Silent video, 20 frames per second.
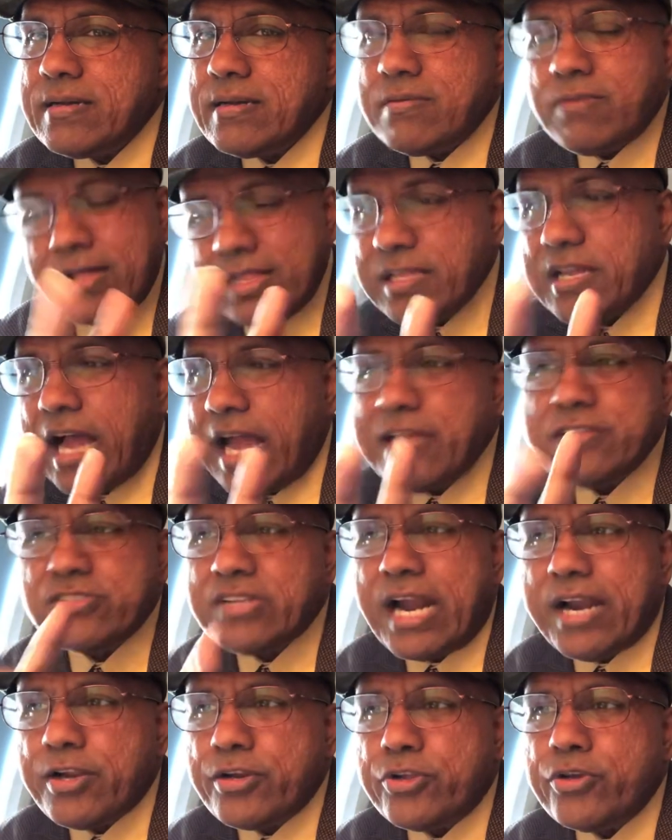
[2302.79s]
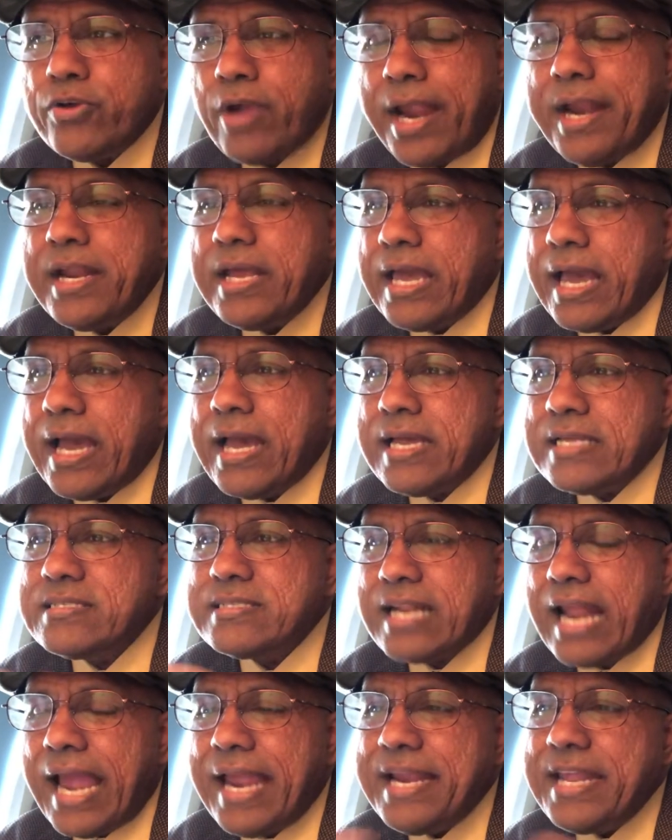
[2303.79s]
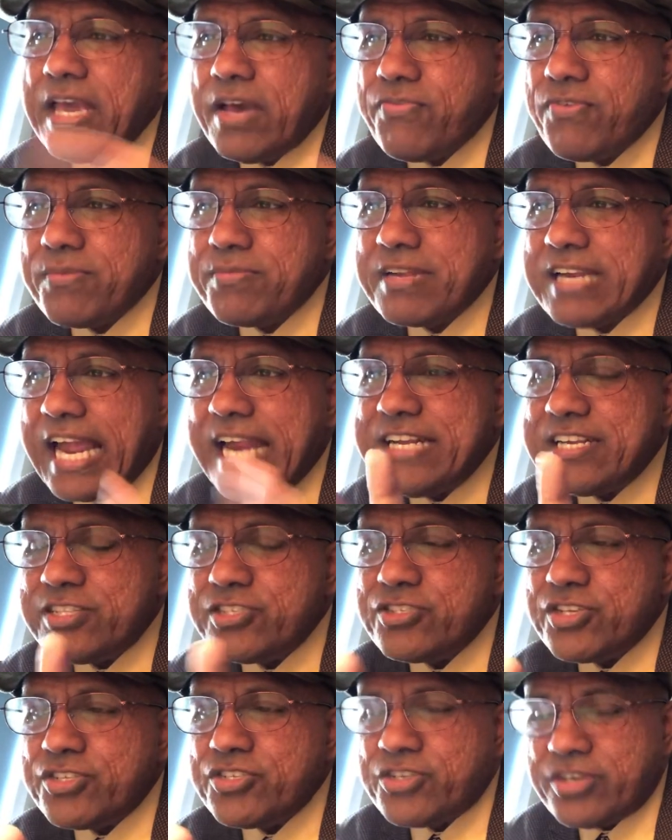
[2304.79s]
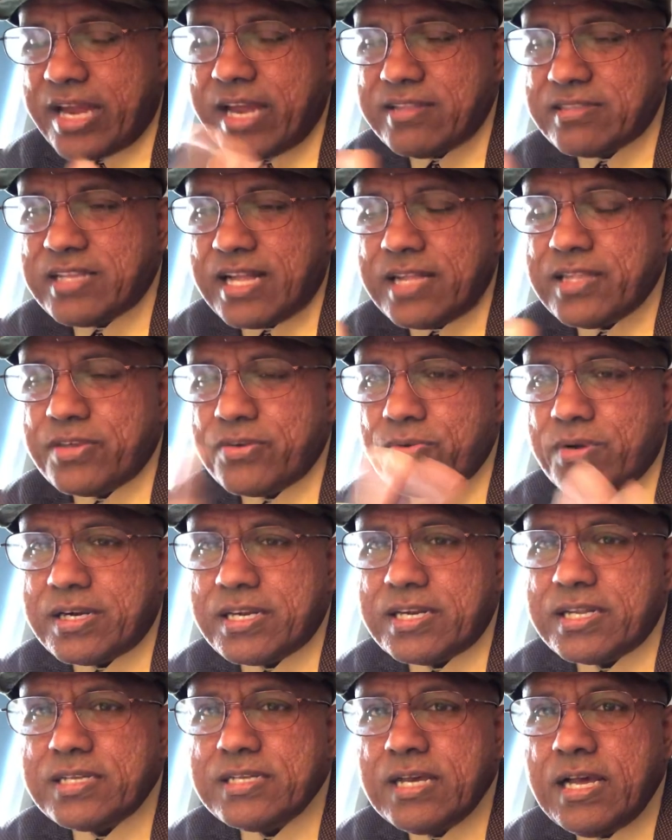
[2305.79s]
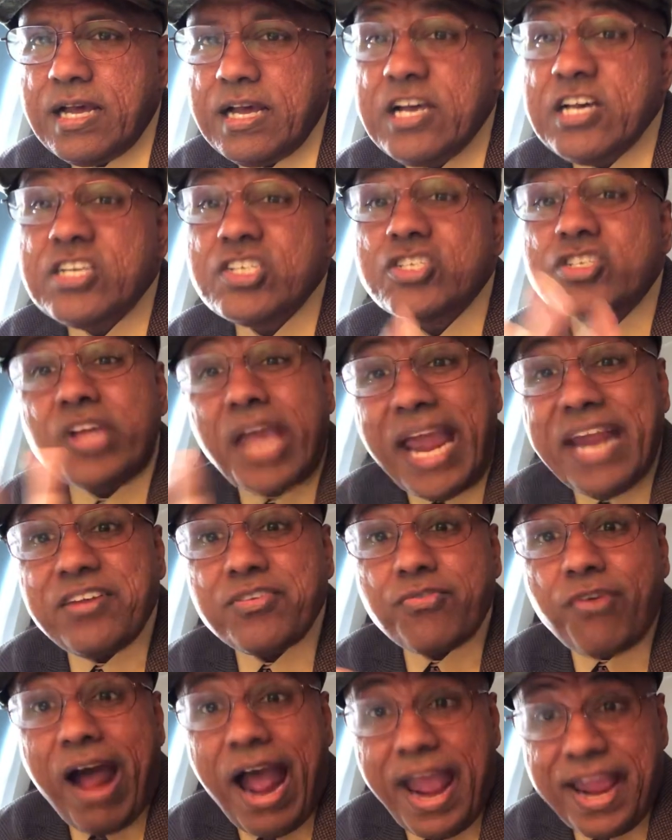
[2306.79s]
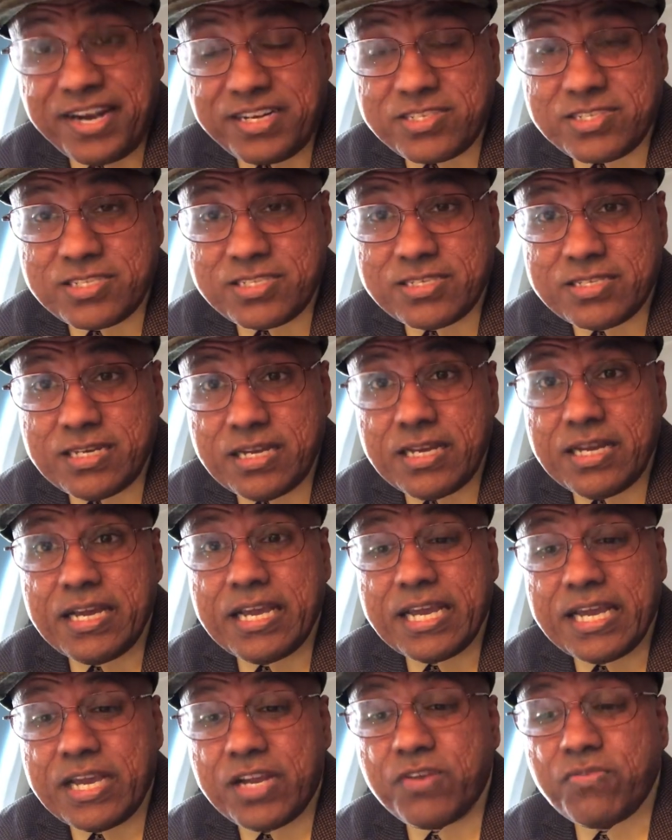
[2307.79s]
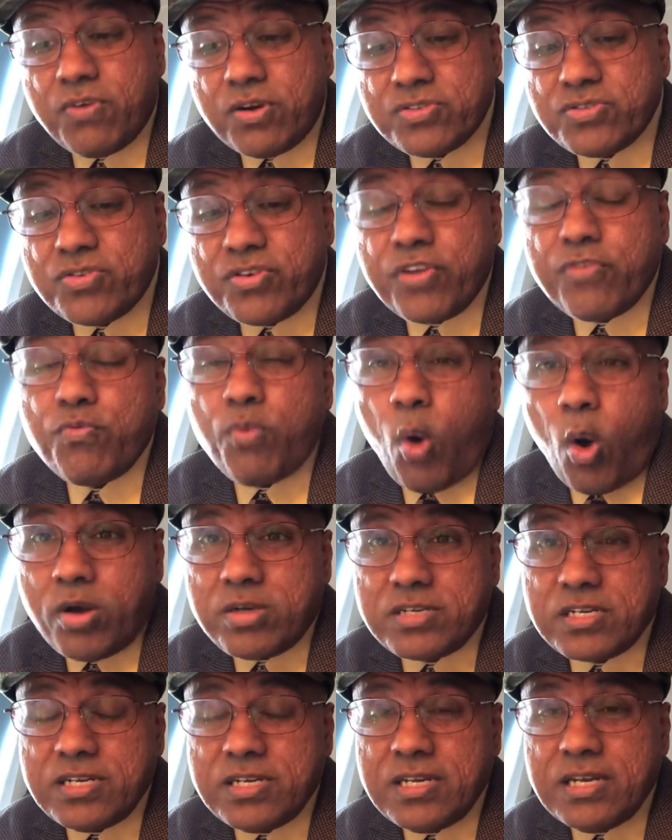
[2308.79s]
Well, it's not a new idea. It's an idea from the 19th century. I'll tell you what it is. State rights, it was revoked.